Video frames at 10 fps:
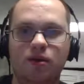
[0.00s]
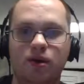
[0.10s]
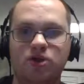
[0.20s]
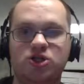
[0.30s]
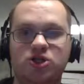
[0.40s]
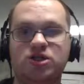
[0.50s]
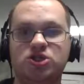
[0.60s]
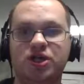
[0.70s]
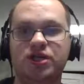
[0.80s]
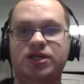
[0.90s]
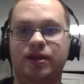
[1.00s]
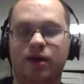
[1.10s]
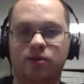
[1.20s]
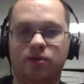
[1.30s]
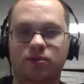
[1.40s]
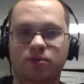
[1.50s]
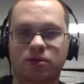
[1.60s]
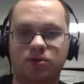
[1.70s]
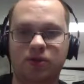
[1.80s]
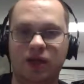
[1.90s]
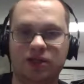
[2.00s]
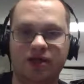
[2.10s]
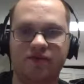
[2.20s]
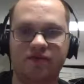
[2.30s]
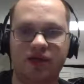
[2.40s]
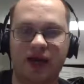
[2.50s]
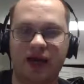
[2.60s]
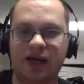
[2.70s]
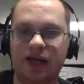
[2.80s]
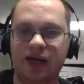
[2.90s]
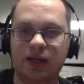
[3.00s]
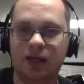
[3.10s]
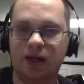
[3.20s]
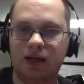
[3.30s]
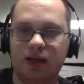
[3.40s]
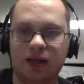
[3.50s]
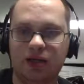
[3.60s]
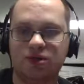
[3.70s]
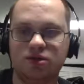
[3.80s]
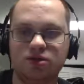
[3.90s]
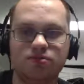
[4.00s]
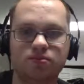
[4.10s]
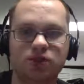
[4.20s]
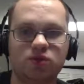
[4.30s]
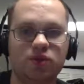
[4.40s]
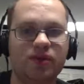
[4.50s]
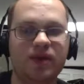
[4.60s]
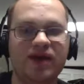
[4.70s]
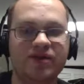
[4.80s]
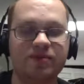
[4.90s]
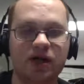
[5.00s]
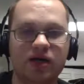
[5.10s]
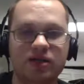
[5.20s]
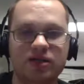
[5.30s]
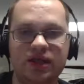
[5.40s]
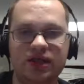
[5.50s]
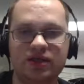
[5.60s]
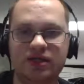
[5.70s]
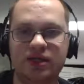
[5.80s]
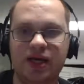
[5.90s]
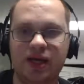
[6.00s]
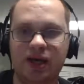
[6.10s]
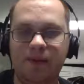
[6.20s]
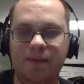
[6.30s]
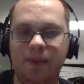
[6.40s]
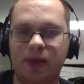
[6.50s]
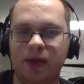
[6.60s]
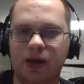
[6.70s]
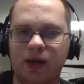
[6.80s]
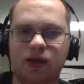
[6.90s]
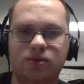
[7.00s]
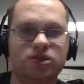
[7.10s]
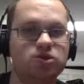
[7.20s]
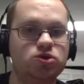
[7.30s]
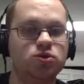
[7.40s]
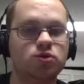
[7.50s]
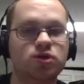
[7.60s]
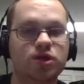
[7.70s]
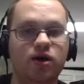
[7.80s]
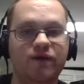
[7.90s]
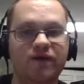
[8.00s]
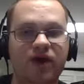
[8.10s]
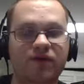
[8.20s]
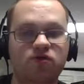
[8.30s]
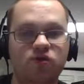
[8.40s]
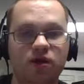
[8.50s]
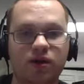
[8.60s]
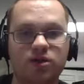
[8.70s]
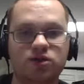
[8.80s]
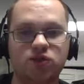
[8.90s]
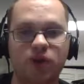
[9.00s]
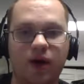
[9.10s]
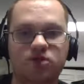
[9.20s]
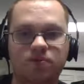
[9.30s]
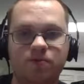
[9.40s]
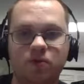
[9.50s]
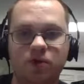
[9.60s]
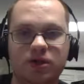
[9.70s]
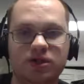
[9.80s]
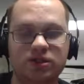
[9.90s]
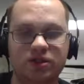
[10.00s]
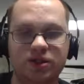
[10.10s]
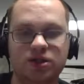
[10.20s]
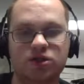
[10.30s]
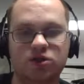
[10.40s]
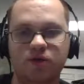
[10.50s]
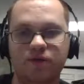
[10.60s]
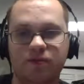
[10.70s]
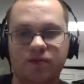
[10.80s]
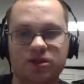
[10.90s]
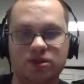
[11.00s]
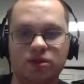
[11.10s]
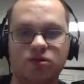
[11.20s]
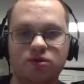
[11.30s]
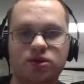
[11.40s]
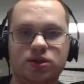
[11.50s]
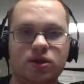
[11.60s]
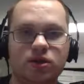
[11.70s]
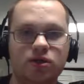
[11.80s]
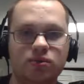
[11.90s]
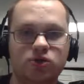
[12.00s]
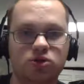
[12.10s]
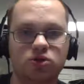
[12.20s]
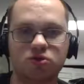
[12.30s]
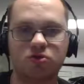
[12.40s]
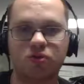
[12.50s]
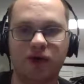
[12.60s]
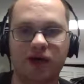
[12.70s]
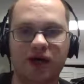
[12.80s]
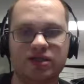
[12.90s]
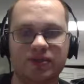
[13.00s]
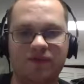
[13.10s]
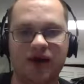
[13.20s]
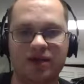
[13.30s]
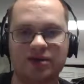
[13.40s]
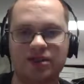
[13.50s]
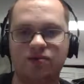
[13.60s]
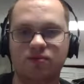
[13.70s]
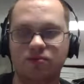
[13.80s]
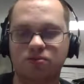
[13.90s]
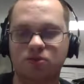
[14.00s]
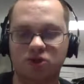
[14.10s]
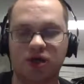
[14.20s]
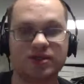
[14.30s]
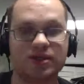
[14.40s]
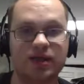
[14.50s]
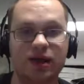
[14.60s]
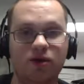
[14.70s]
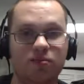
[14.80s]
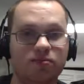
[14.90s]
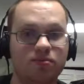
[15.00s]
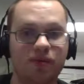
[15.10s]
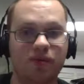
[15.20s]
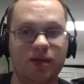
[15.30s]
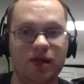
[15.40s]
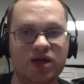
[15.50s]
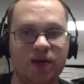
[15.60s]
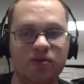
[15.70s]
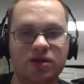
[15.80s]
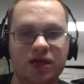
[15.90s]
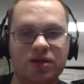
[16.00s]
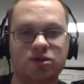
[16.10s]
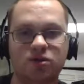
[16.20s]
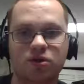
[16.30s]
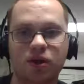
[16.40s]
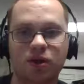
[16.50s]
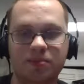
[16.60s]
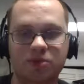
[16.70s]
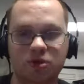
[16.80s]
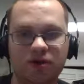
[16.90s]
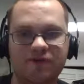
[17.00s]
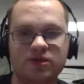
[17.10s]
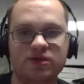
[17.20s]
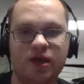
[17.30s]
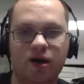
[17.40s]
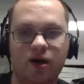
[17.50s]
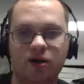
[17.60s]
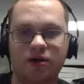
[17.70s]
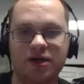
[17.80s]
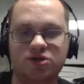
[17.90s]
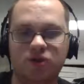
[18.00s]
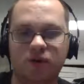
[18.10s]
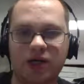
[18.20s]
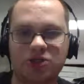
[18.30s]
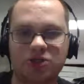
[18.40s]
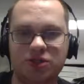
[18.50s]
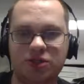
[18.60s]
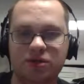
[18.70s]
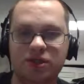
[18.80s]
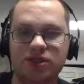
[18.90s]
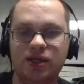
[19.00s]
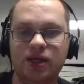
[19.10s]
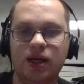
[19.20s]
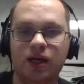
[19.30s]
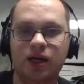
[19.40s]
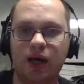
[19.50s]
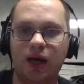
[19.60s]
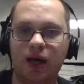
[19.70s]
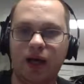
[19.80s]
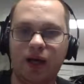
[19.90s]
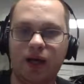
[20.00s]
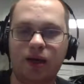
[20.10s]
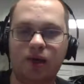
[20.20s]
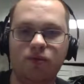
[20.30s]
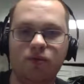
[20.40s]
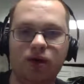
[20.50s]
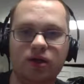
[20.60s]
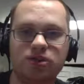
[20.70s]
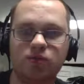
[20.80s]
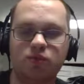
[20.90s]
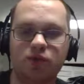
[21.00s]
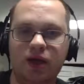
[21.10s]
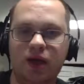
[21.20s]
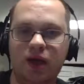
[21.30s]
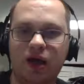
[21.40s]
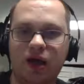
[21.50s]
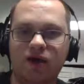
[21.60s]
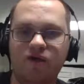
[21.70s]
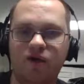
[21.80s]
Chelsea Janes had that quote, so thanks, Seth, for that. So what do we have up on the site today? Drew did our 5 storylines to watch for this series, so if you missed those, and I'm sure Drew pointed out some facts that you saw tonight or maybe in the next couple of days, so be sure to reference that article as you watch this series. And what else did we have?